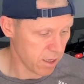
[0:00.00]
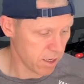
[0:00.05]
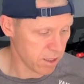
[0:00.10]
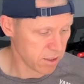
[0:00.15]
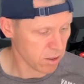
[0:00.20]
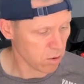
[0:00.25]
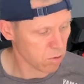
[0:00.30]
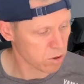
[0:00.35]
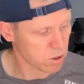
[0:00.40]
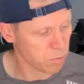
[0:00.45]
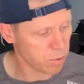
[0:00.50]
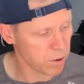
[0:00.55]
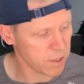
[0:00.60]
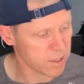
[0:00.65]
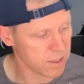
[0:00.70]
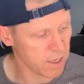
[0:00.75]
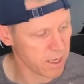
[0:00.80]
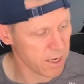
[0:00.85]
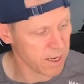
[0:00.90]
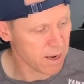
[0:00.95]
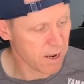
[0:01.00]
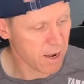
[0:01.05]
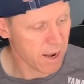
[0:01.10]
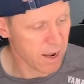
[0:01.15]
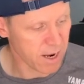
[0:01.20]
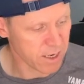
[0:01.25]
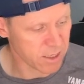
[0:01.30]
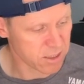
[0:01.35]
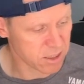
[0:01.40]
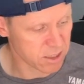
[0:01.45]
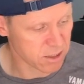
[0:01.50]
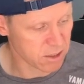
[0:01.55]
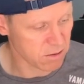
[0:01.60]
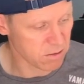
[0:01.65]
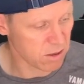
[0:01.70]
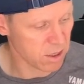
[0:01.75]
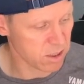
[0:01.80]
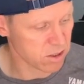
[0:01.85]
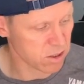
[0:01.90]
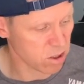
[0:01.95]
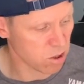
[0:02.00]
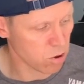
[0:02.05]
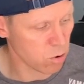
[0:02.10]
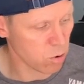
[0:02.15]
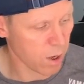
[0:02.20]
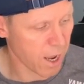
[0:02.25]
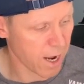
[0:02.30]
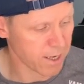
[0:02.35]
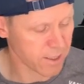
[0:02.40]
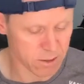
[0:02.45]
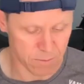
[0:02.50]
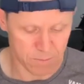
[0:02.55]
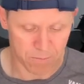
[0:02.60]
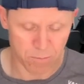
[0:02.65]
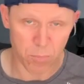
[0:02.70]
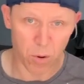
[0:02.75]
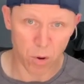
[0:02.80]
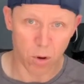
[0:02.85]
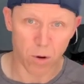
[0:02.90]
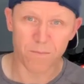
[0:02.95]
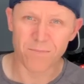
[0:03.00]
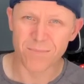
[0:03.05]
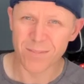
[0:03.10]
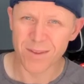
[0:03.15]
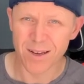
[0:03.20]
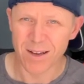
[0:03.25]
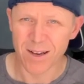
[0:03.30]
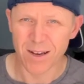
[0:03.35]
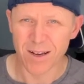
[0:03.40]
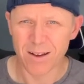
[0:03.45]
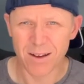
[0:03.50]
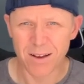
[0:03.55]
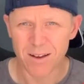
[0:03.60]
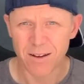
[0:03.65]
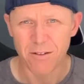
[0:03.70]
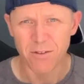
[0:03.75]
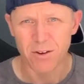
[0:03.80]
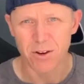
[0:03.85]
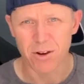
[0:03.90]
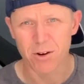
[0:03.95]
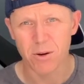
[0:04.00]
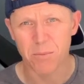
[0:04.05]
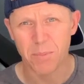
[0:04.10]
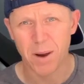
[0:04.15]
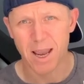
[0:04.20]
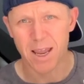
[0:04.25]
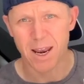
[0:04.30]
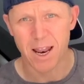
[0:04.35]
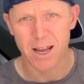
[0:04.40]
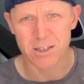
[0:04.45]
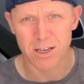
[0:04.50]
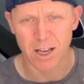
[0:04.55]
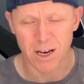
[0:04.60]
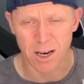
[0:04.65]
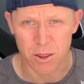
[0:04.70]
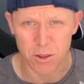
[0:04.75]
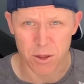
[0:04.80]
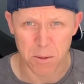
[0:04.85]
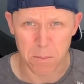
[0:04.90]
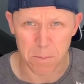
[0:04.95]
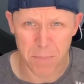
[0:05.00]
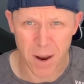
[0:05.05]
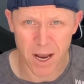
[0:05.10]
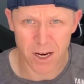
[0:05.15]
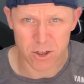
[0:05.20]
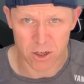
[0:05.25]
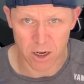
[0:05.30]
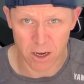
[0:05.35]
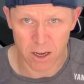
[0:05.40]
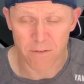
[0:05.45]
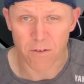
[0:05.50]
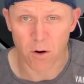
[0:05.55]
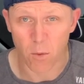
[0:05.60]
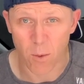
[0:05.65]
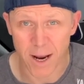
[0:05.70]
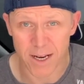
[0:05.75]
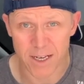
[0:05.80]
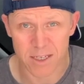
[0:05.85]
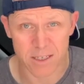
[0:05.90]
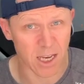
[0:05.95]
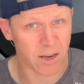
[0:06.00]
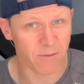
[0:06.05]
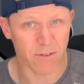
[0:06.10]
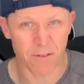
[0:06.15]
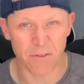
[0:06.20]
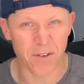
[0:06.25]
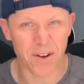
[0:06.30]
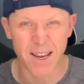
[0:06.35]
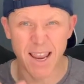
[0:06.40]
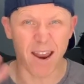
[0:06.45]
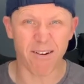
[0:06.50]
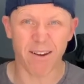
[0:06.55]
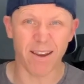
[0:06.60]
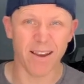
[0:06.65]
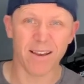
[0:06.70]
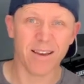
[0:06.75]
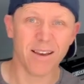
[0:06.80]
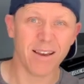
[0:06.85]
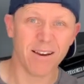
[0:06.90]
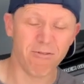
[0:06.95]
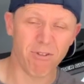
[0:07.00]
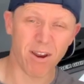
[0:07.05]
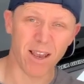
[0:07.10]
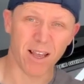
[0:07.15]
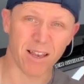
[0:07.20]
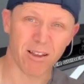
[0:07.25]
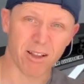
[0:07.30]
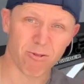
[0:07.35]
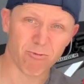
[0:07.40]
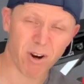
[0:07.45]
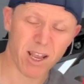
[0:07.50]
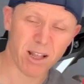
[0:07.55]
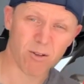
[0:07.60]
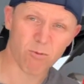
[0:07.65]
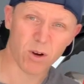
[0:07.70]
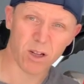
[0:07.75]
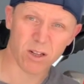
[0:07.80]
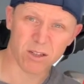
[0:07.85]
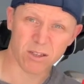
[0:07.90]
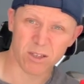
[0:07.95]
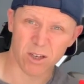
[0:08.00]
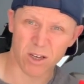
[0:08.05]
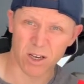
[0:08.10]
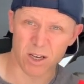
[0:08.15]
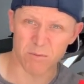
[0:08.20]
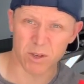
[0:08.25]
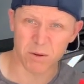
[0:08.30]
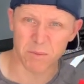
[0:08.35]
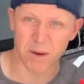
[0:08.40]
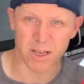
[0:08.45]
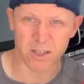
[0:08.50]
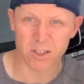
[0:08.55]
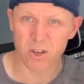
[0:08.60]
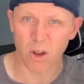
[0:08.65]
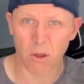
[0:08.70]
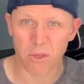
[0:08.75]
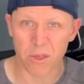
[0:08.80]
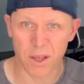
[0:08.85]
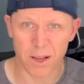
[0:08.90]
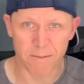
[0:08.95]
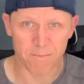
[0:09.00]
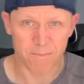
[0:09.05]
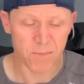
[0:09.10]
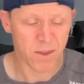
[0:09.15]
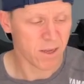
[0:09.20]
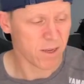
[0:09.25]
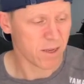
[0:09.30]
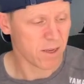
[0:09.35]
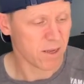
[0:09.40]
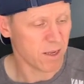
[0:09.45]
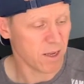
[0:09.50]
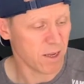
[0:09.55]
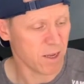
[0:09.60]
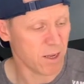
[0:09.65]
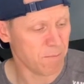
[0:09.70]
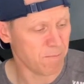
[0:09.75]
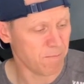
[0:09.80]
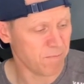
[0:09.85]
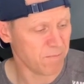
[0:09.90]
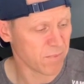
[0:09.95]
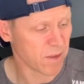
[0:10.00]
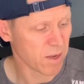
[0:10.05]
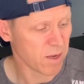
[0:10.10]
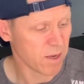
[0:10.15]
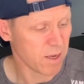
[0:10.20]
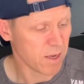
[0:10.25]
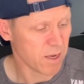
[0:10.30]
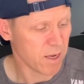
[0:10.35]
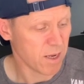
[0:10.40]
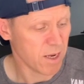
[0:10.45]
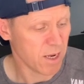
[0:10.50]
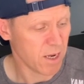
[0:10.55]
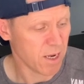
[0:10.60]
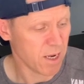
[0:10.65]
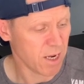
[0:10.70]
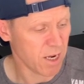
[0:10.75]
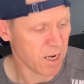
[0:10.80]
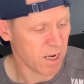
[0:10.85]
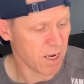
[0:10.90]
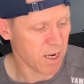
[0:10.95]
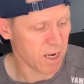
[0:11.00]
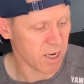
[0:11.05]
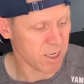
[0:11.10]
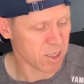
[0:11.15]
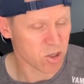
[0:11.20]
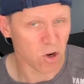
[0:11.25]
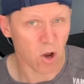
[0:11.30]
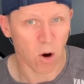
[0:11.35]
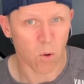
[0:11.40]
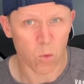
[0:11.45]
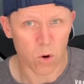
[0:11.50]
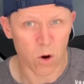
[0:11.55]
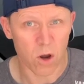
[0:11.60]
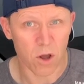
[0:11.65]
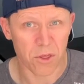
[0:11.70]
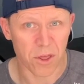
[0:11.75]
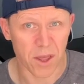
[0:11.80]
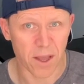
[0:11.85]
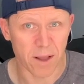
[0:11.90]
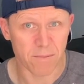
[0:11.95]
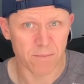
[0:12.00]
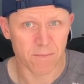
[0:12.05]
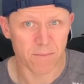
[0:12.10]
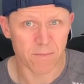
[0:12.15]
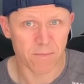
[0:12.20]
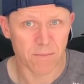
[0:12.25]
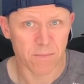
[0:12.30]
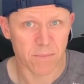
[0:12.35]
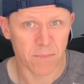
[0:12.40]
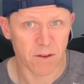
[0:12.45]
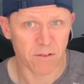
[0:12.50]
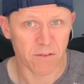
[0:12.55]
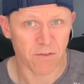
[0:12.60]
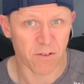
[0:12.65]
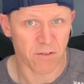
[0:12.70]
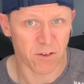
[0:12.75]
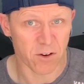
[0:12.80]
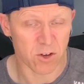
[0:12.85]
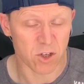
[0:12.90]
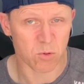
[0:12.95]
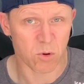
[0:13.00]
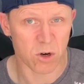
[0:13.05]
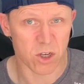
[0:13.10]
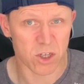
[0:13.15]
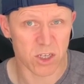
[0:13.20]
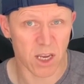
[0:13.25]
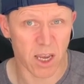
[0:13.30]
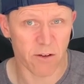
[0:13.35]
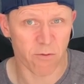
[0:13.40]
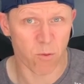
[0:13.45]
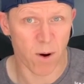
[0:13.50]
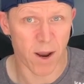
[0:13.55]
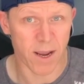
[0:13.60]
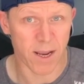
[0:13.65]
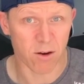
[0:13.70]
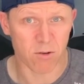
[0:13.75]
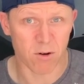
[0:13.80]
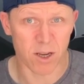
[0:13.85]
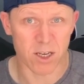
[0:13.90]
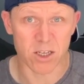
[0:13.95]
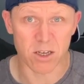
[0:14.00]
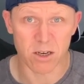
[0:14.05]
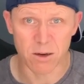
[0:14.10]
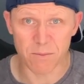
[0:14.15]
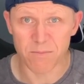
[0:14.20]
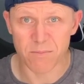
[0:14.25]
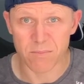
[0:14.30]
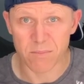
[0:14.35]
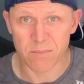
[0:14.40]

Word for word: It looks pretty, it's, it's a cool item, but if you're going to buy a lithium battery for weight saving, forget it. Real, real world terms, it means nothing. Um, it's not worth it if you just want to save weight, unless you